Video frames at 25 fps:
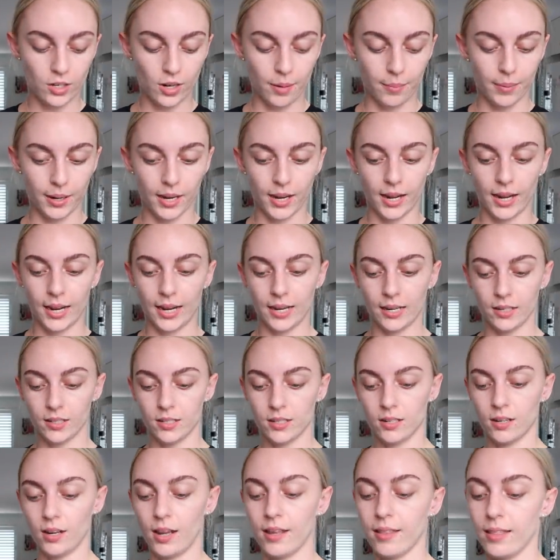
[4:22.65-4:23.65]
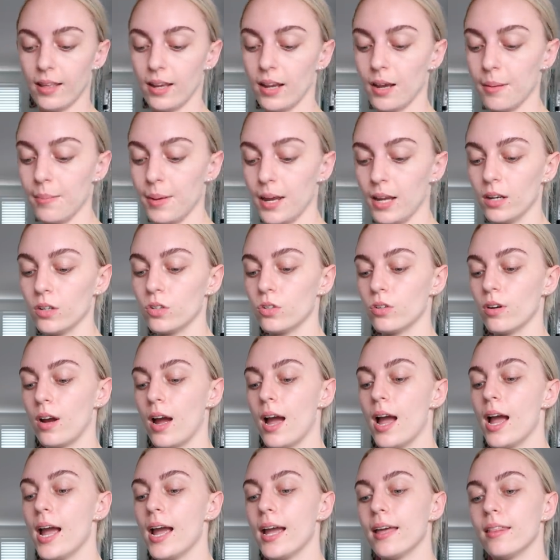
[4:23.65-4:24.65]
I'm going to eat. I think I might
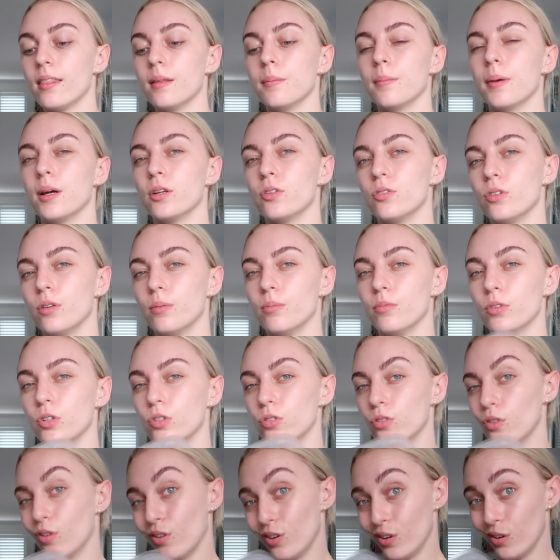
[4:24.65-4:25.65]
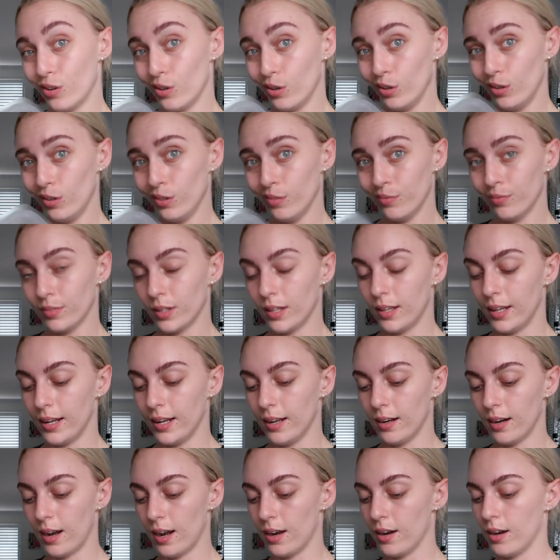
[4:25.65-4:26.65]
try the mushroom risotto. Let
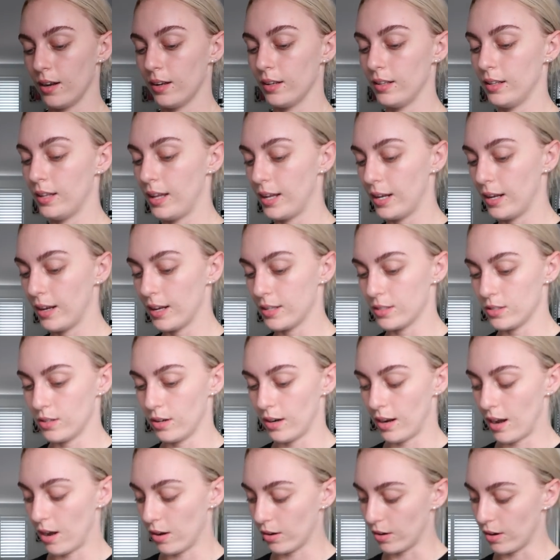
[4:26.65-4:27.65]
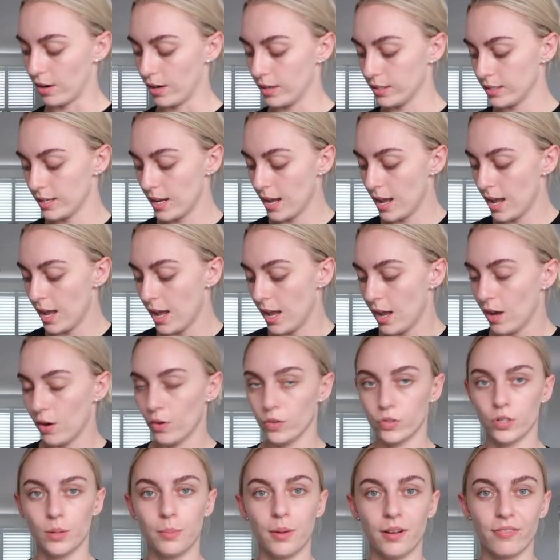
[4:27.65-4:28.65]
you guys know how it goes.
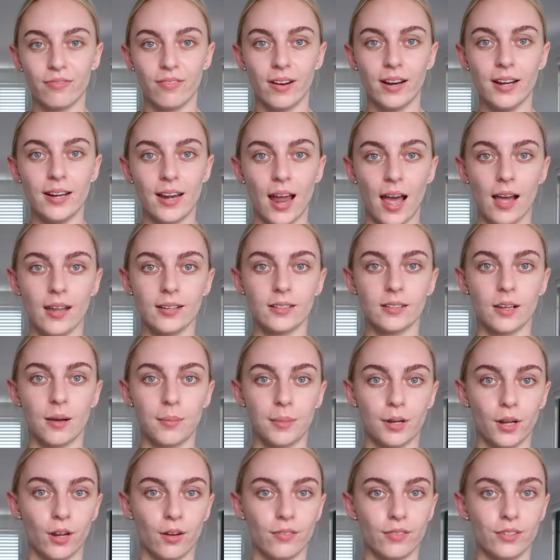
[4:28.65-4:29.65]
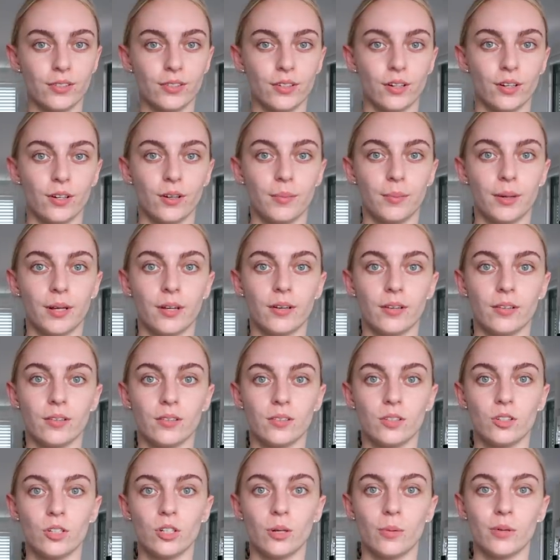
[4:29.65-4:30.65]
Also, my friend Nat is coming over soon
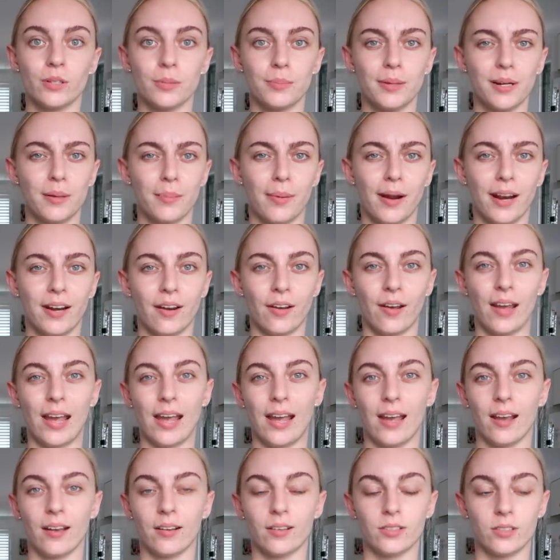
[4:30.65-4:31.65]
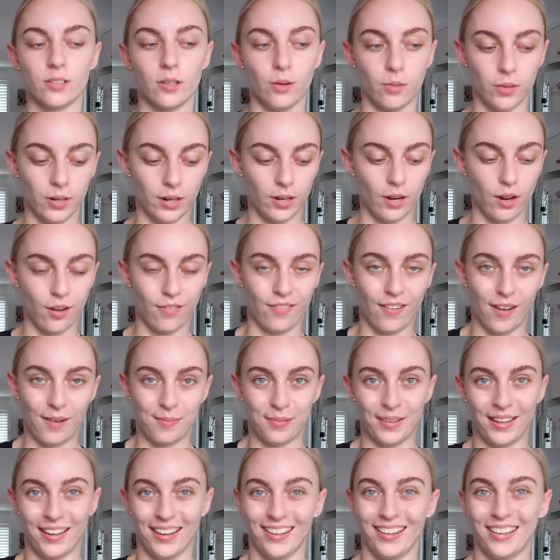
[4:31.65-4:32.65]
because she wants me to braid her hair because no one in her
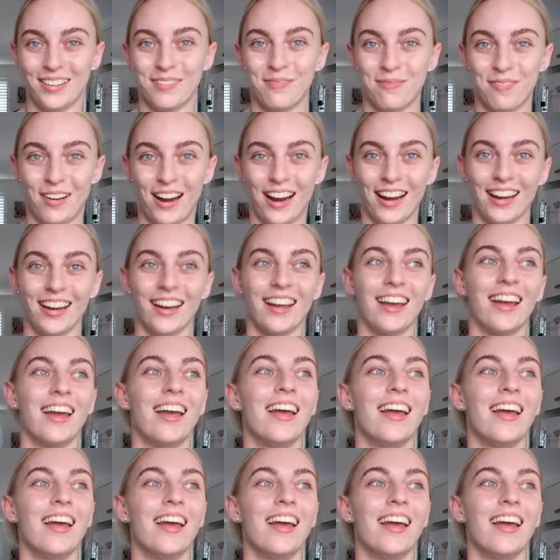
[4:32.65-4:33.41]
family can braid.